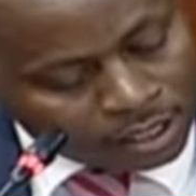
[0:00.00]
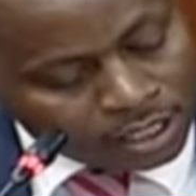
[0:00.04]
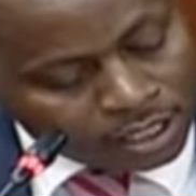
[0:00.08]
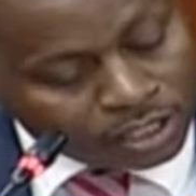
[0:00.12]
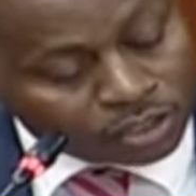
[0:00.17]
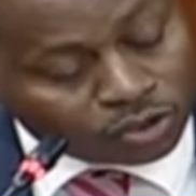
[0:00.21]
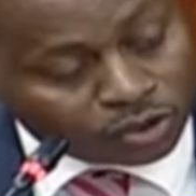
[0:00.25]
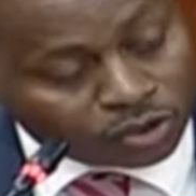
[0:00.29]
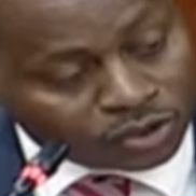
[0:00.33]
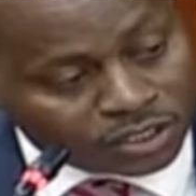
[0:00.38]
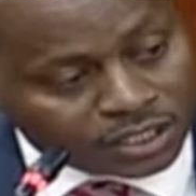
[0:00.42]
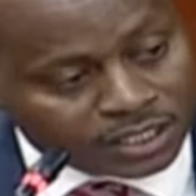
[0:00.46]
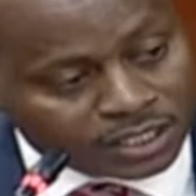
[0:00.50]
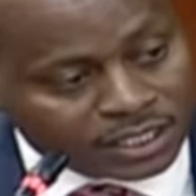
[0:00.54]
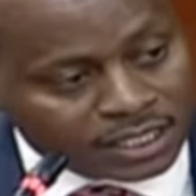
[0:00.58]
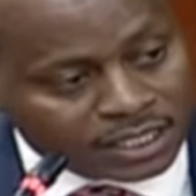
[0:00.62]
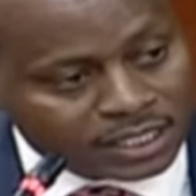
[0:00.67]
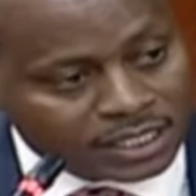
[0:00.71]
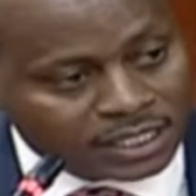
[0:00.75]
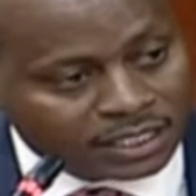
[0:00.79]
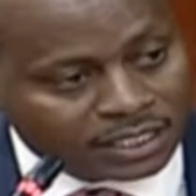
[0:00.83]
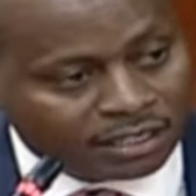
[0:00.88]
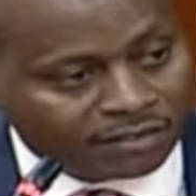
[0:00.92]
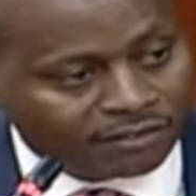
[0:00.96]

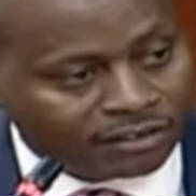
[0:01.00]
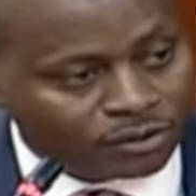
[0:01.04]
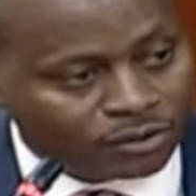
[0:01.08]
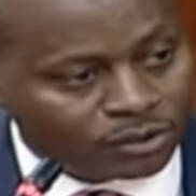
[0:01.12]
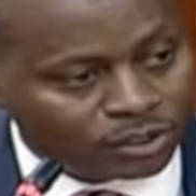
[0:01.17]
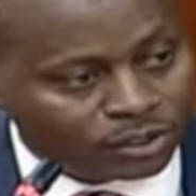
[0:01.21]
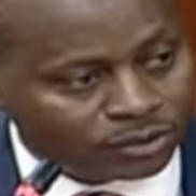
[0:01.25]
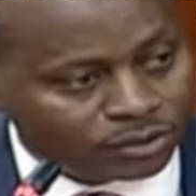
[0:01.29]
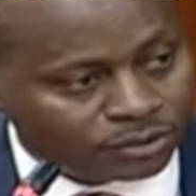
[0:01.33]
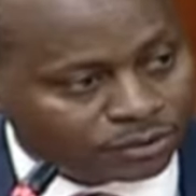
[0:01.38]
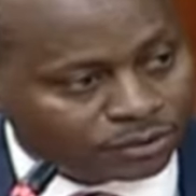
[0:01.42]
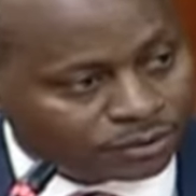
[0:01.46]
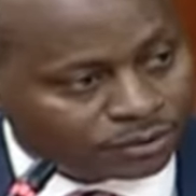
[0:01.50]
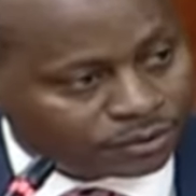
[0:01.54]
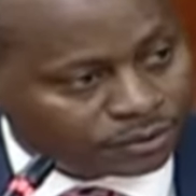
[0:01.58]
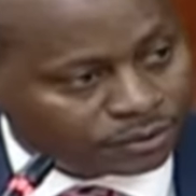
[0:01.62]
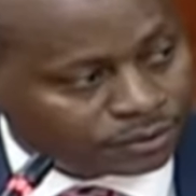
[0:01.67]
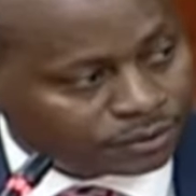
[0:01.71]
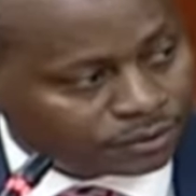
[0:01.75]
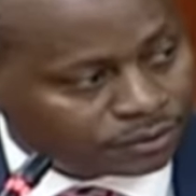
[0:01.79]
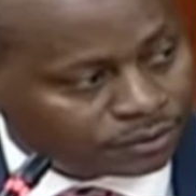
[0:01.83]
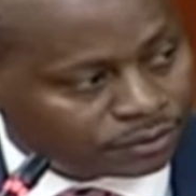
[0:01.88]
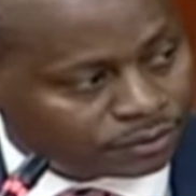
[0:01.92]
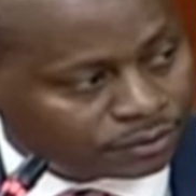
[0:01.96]
Inconsistencies in evaluation.
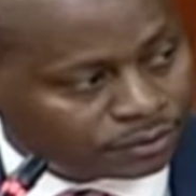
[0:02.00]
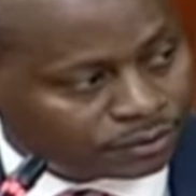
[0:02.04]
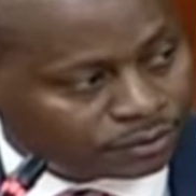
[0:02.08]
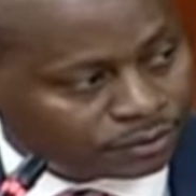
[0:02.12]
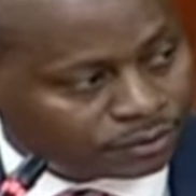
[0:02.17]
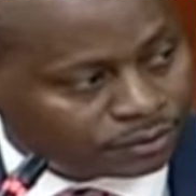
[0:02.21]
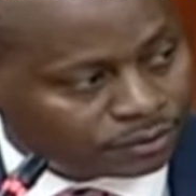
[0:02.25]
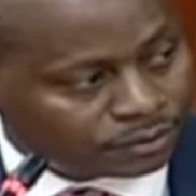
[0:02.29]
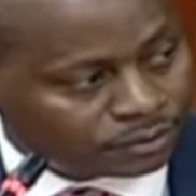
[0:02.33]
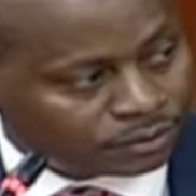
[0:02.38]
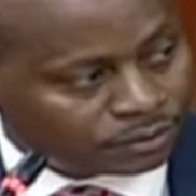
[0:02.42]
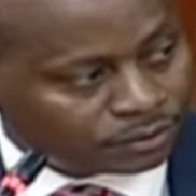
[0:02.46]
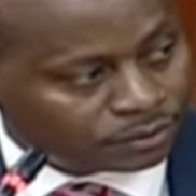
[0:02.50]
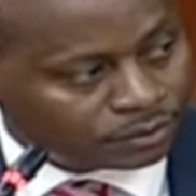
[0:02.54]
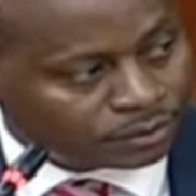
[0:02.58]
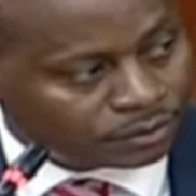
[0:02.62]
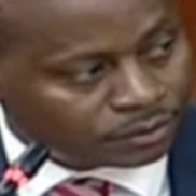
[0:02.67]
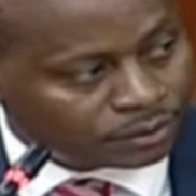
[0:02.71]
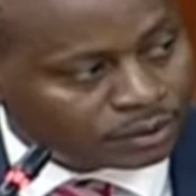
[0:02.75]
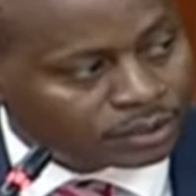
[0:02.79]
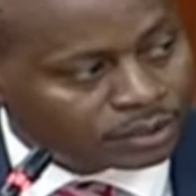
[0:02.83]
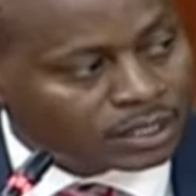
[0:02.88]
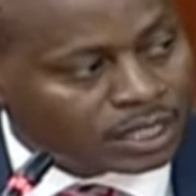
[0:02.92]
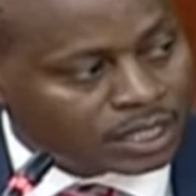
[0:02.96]
In
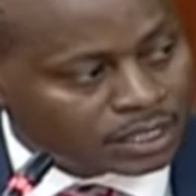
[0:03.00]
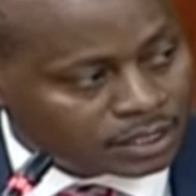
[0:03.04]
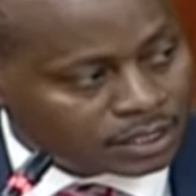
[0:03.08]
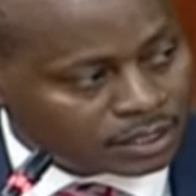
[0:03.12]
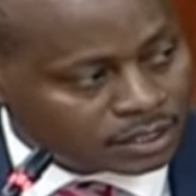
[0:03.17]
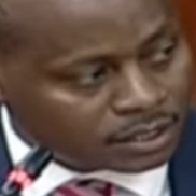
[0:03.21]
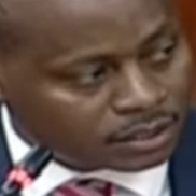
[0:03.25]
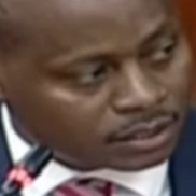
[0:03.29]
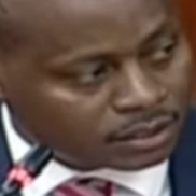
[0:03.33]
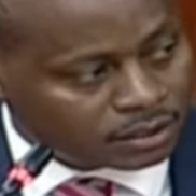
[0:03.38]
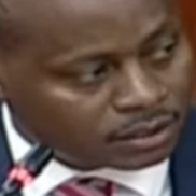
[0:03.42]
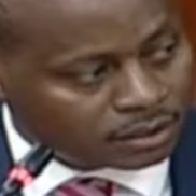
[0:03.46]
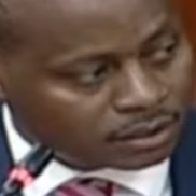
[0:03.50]
evaluation. Yes.